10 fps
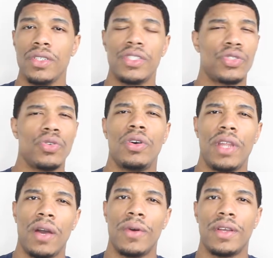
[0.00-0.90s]
Just do it
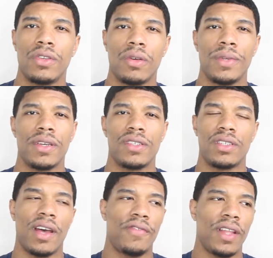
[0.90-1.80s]
that way, you know what I mean? Because
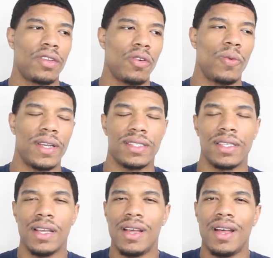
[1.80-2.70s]
I feel like you'll
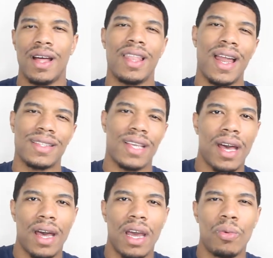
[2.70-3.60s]
waste a lot of
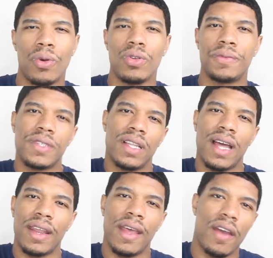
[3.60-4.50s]
time, or you know what I'm saying, a
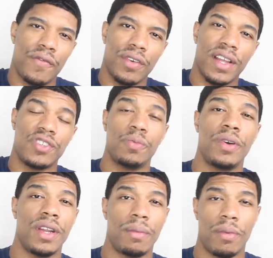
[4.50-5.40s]
lot of effort that you
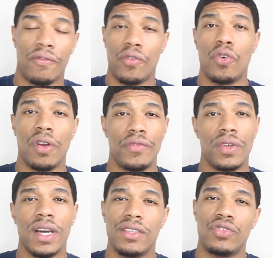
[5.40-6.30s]
put in before if you
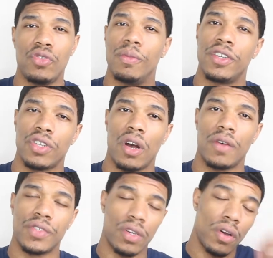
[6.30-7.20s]
cut too much
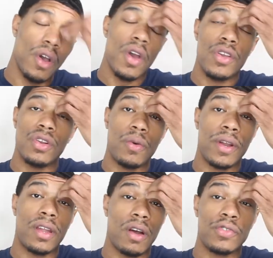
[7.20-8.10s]
off. So you don't
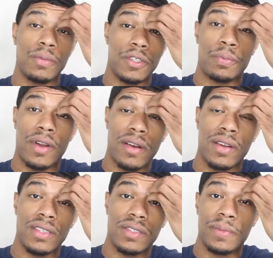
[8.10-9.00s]
want to cut off too much
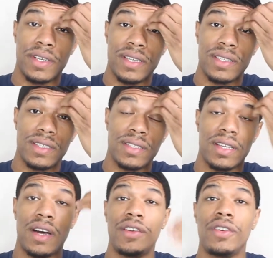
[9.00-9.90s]
progress
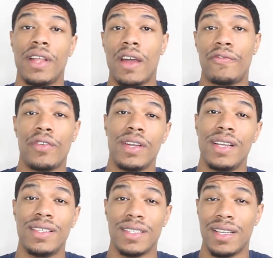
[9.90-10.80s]
because under that
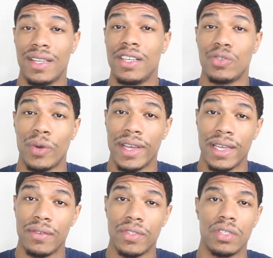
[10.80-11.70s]
frizz, it is
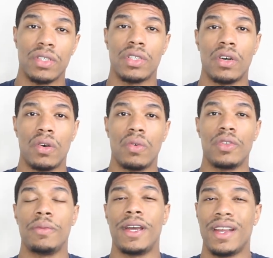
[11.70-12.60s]
waves.
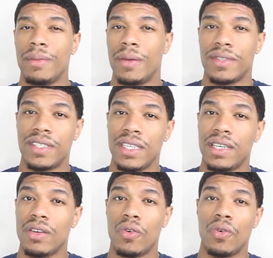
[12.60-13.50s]
So you might not be able to
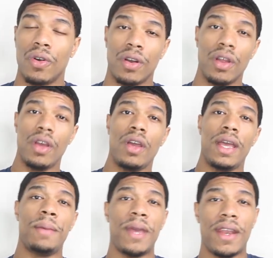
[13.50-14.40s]
see it, or
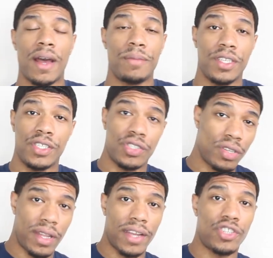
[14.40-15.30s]
it may not
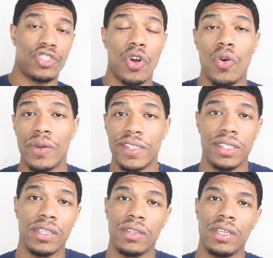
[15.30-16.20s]
be like shown as
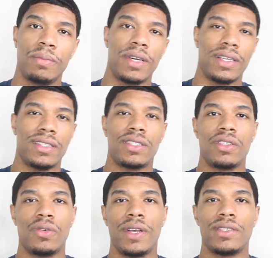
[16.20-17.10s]
clearly, but it
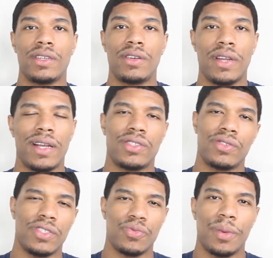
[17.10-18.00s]
still waves under there. So
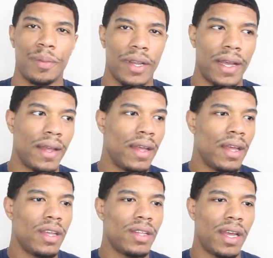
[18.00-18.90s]
just remember that,
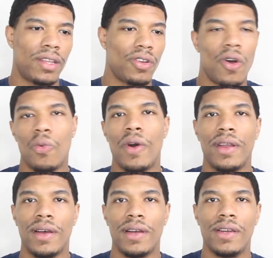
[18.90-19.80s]
like you don't
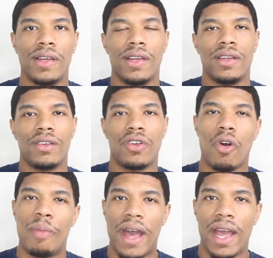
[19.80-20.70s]
want to
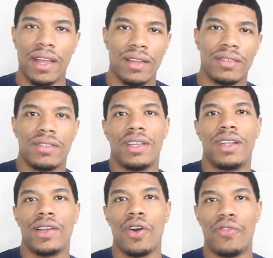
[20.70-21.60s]
go back and
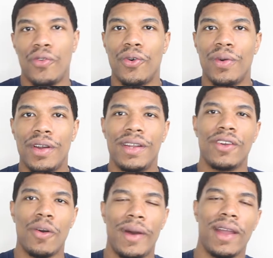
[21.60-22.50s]
then go forward and
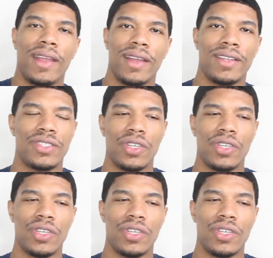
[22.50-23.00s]
then go back again.